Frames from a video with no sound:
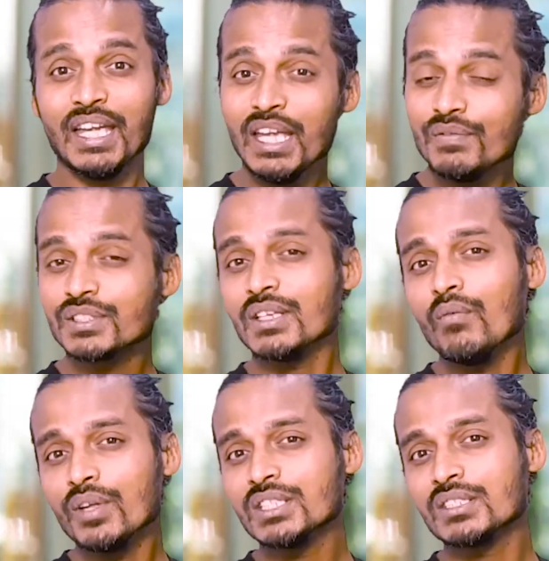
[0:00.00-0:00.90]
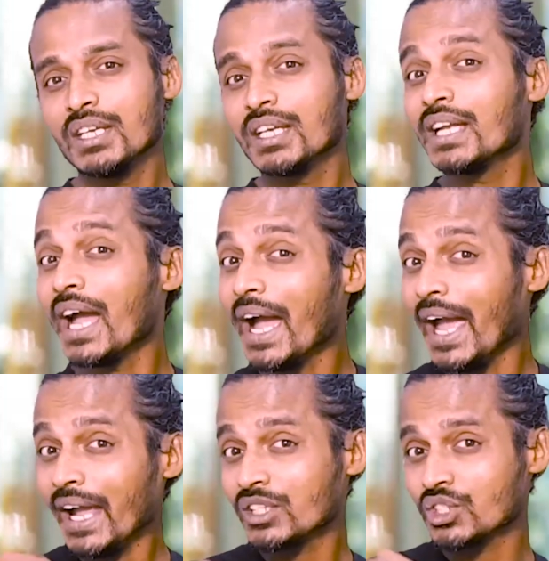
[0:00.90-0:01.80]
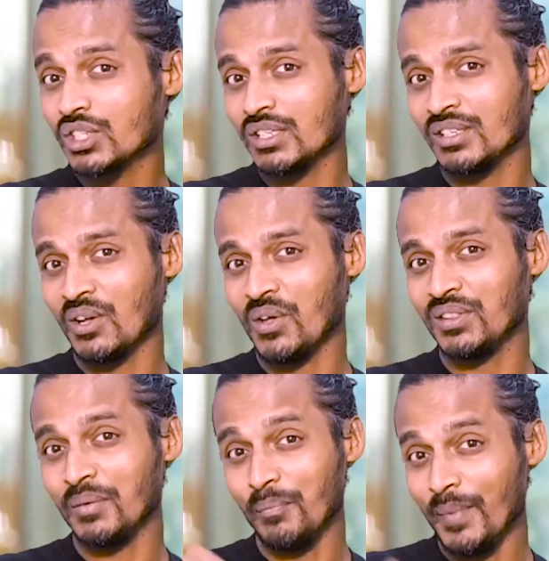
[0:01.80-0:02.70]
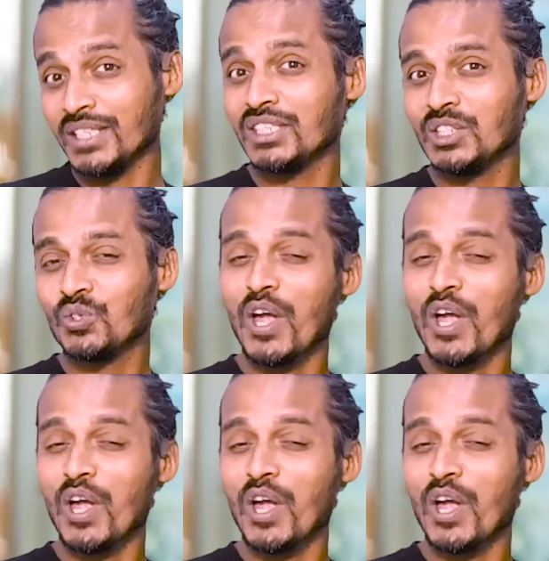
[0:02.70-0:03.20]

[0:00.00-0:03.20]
If someone is taking action on the message you